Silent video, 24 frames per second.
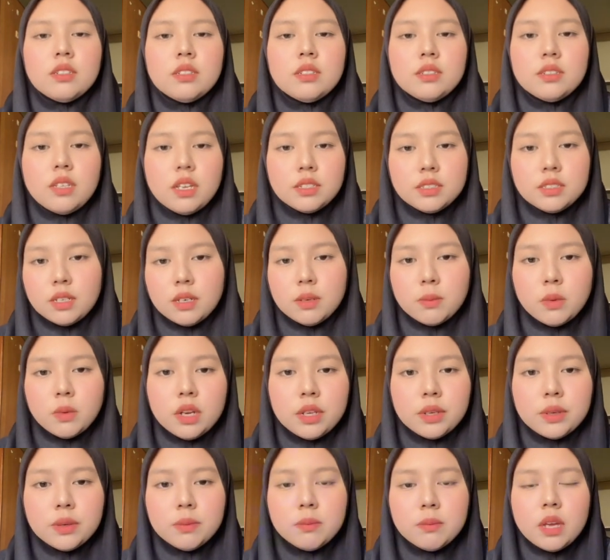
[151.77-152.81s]

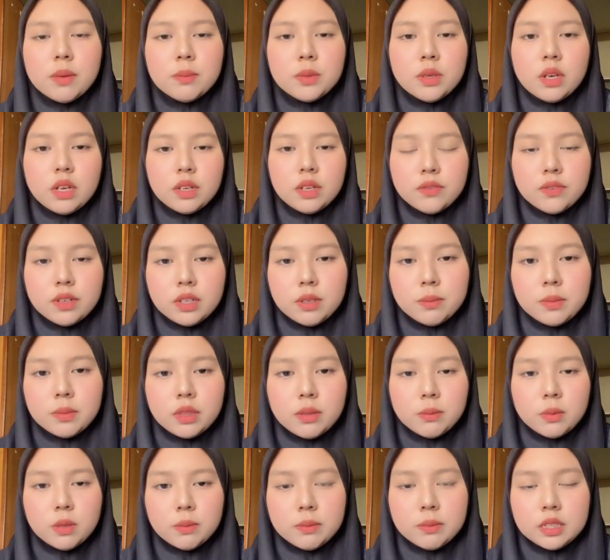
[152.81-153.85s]
Assalamualaikum, I'm Nur Anifah
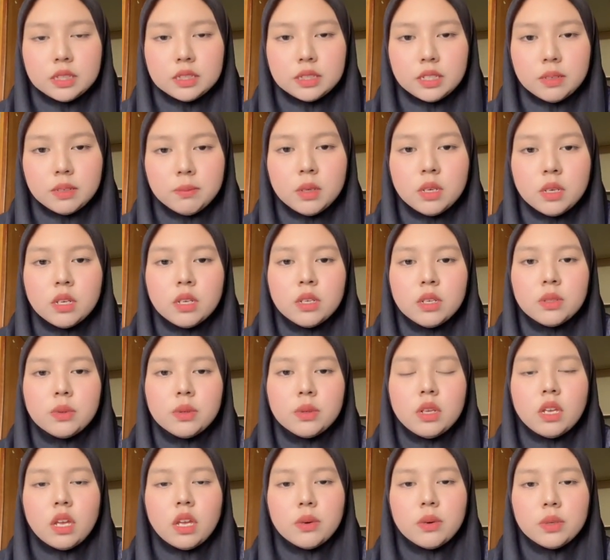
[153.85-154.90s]
binti Muhammad Nizam.
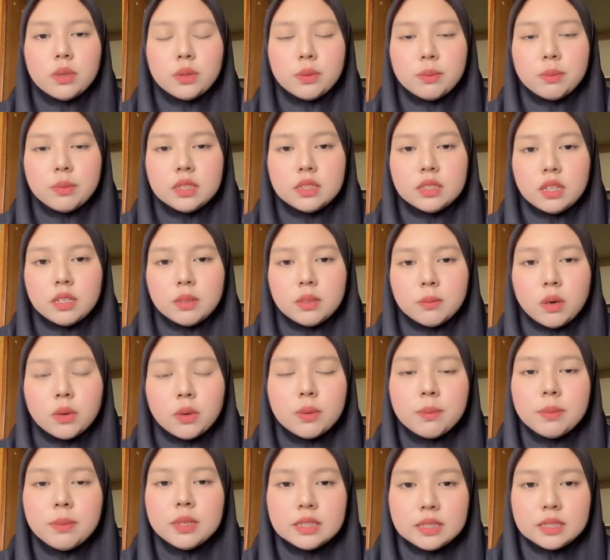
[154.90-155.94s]
Today I want to present about
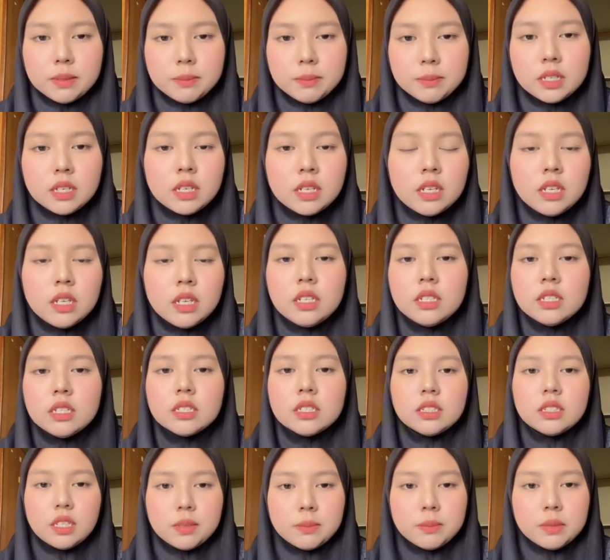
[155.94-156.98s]
grouping assignment. In this
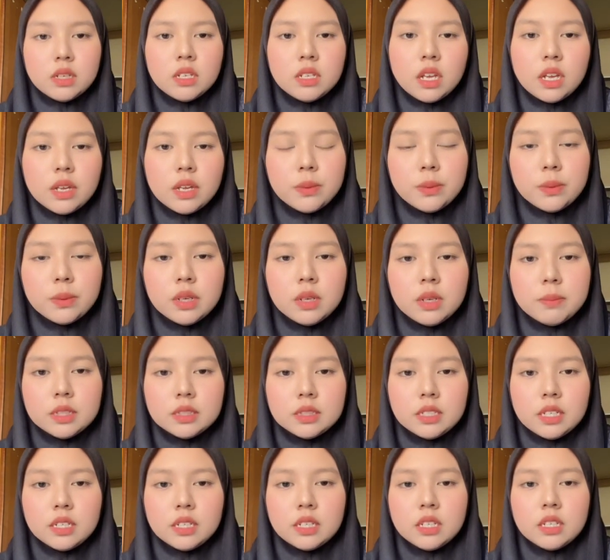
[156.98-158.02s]
assignment, I will
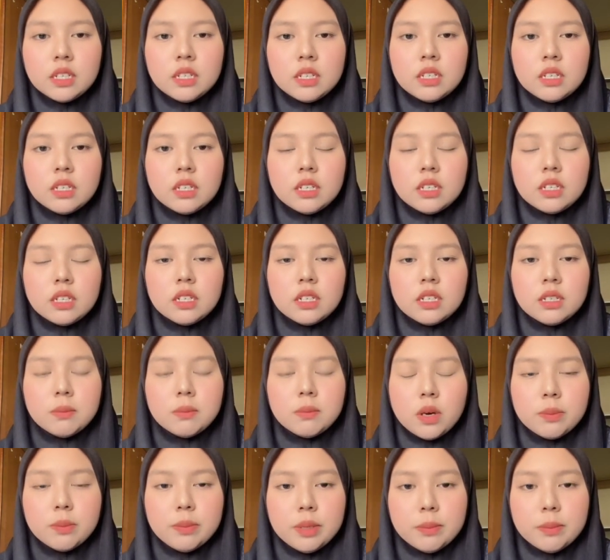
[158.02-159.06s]
present
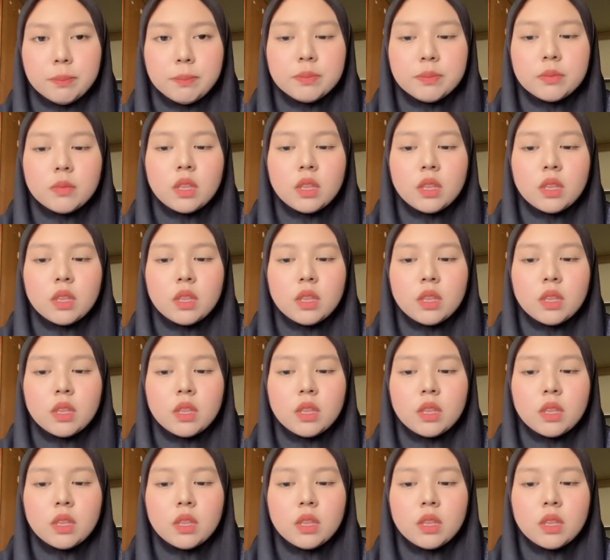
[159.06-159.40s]
about beam.